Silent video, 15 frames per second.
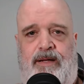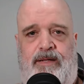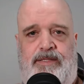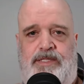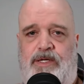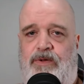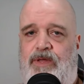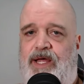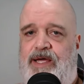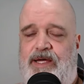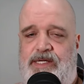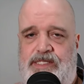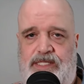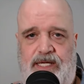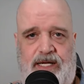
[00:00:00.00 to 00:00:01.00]
So, like
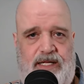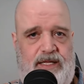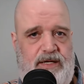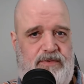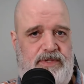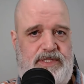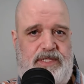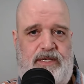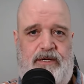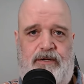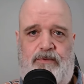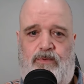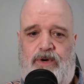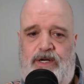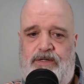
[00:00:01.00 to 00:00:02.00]
I said, there was a
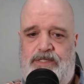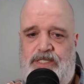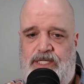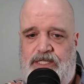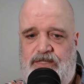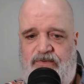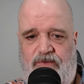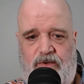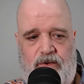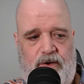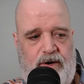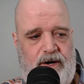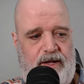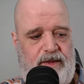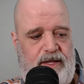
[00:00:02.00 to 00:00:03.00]

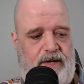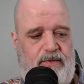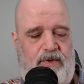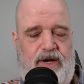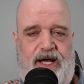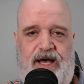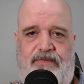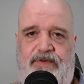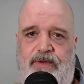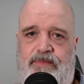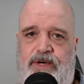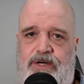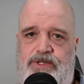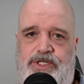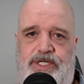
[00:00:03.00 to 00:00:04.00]
1064 and they were having a
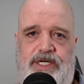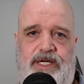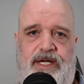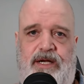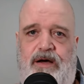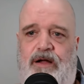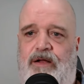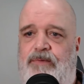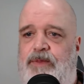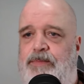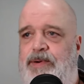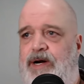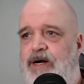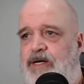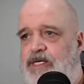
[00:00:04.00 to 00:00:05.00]
motion, and all of the
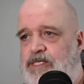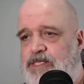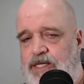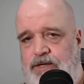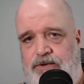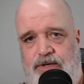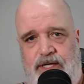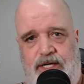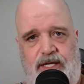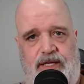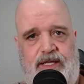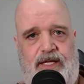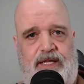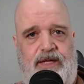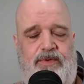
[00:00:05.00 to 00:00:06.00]
parties agreed
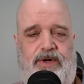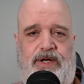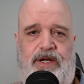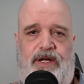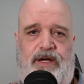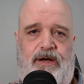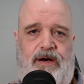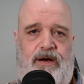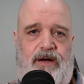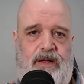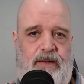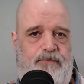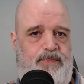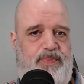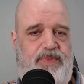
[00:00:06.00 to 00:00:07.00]
that they were going to
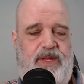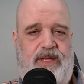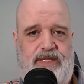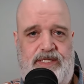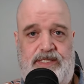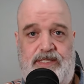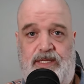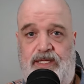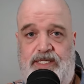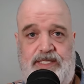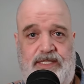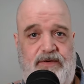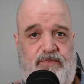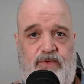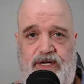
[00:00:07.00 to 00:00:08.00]
call this
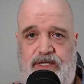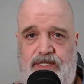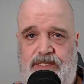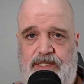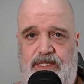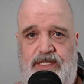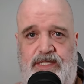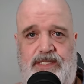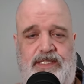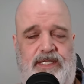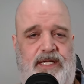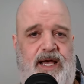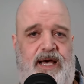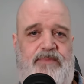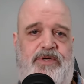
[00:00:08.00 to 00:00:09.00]
list of witnesses
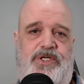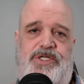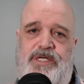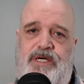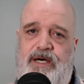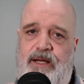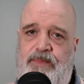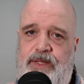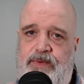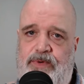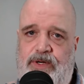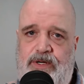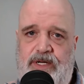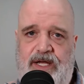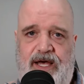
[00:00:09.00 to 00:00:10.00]
and how much time they were
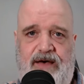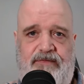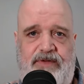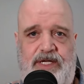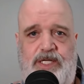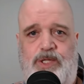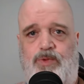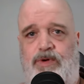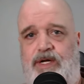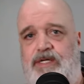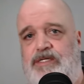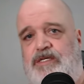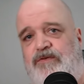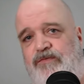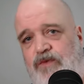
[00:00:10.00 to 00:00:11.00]
going to have each
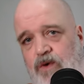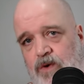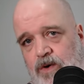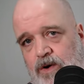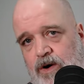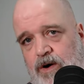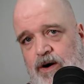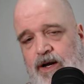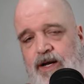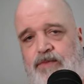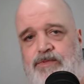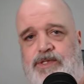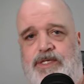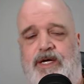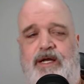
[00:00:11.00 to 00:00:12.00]
witness for. And it
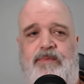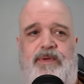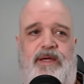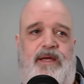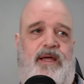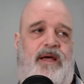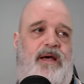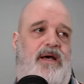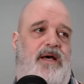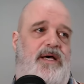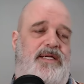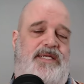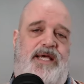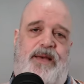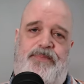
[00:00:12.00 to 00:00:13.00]
was going to be
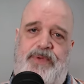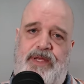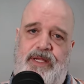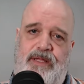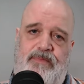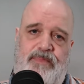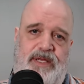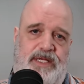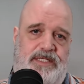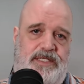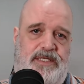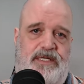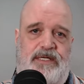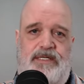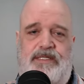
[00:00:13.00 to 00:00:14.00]
deputy
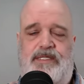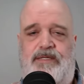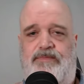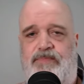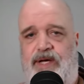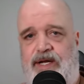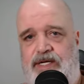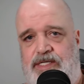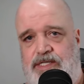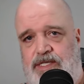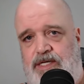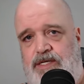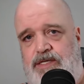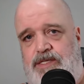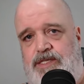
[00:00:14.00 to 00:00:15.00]
ministers and
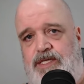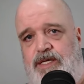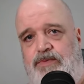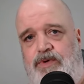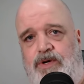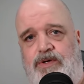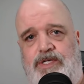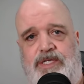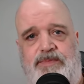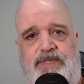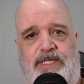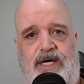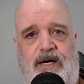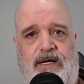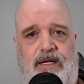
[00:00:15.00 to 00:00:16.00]
ministers, and they were going to be
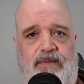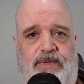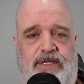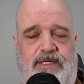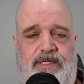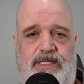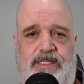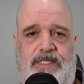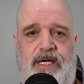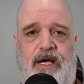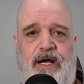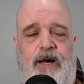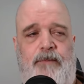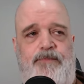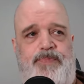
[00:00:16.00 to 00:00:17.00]
talking about this
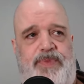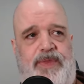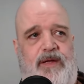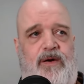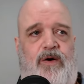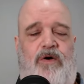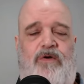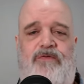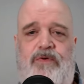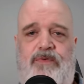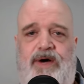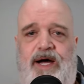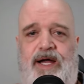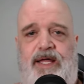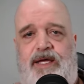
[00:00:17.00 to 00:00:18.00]

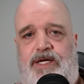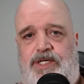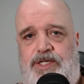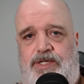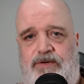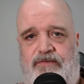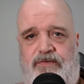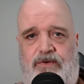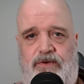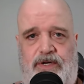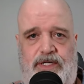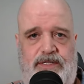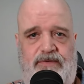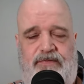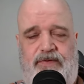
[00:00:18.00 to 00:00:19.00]
overriding issue of foreign
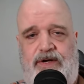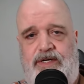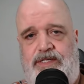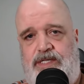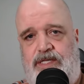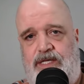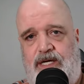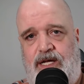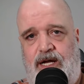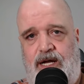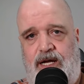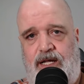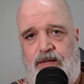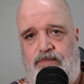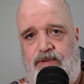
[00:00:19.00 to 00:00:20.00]
interference in the
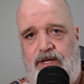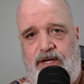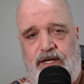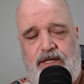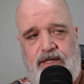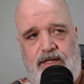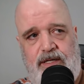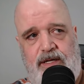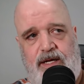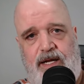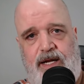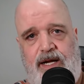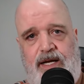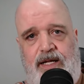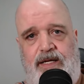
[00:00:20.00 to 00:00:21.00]
Canadian political and
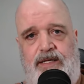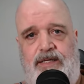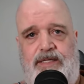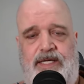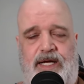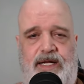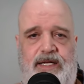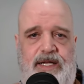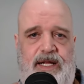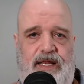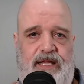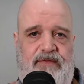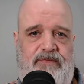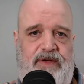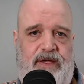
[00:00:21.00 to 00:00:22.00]
Canadian day to day
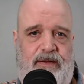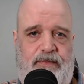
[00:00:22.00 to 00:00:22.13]
living.